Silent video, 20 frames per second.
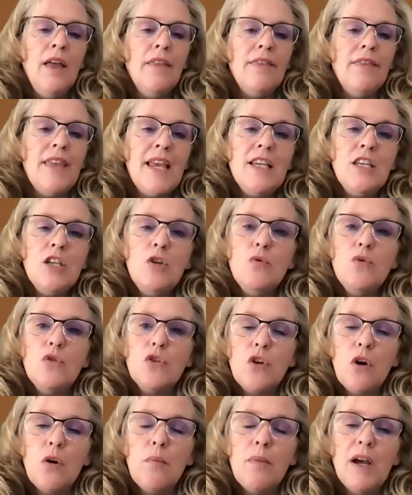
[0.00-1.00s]
Thank you
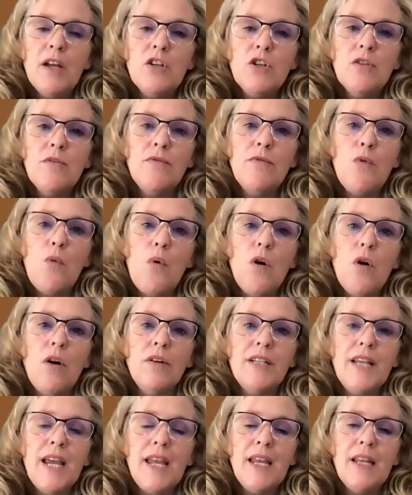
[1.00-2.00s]
so much for
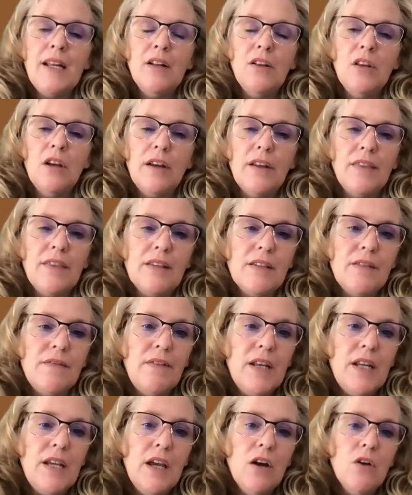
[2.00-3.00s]
taking a look at this
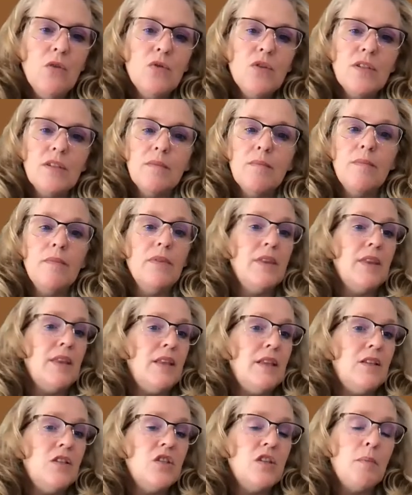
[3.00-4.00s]
video. Some
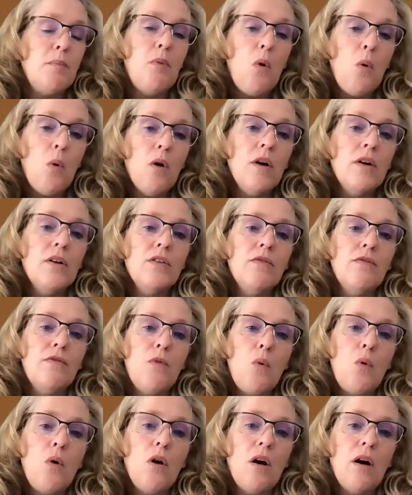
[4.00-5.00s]
support
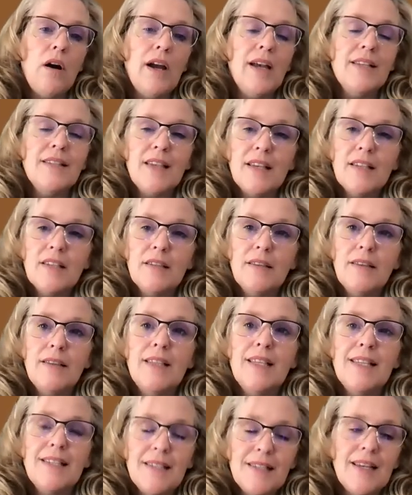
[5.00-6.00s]
for
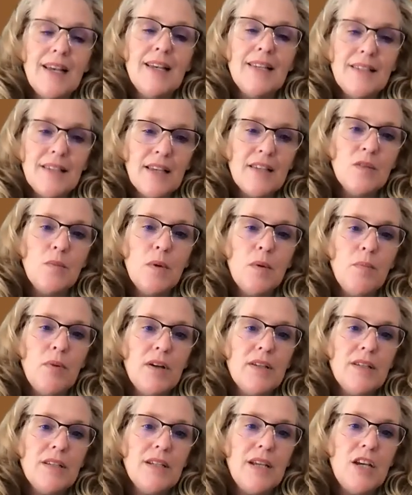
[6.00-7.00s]
this assessment
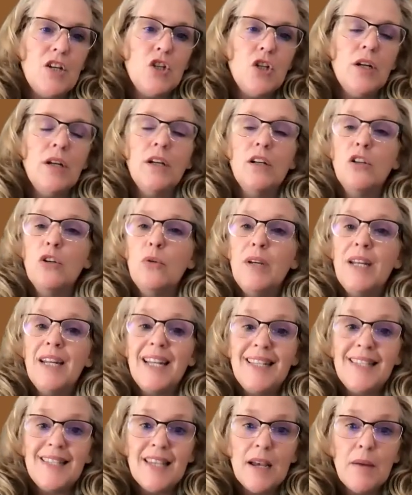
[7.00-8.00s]
presentation, including
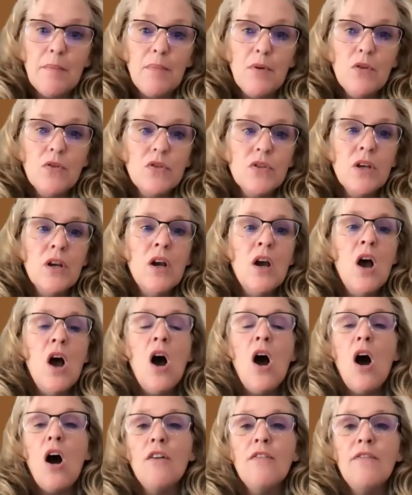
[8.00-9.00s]
examples,
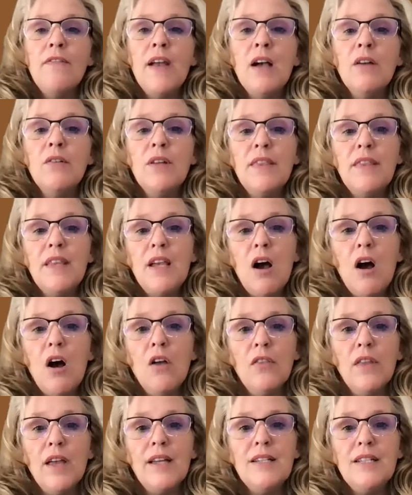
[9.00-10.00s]
are found in the
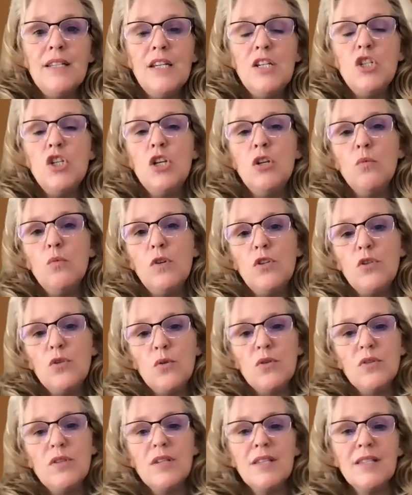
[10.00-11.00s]
online teaching
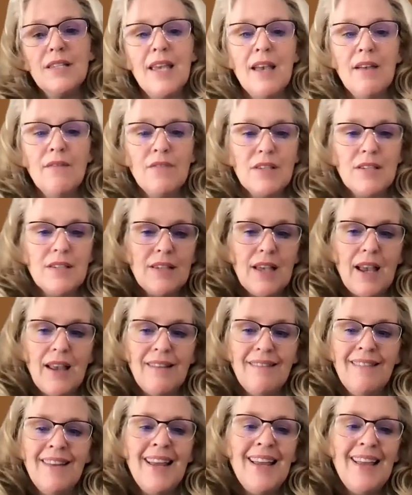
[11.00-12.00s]
resources Canvas site.
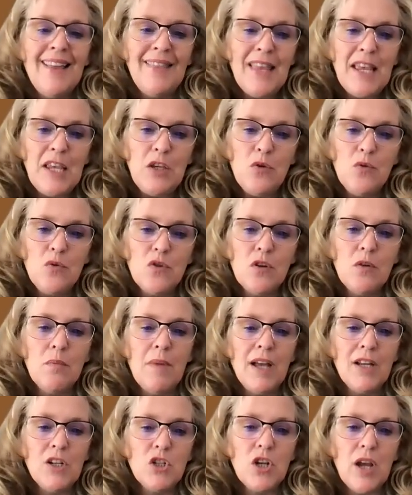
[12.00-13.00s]
Thank you so much.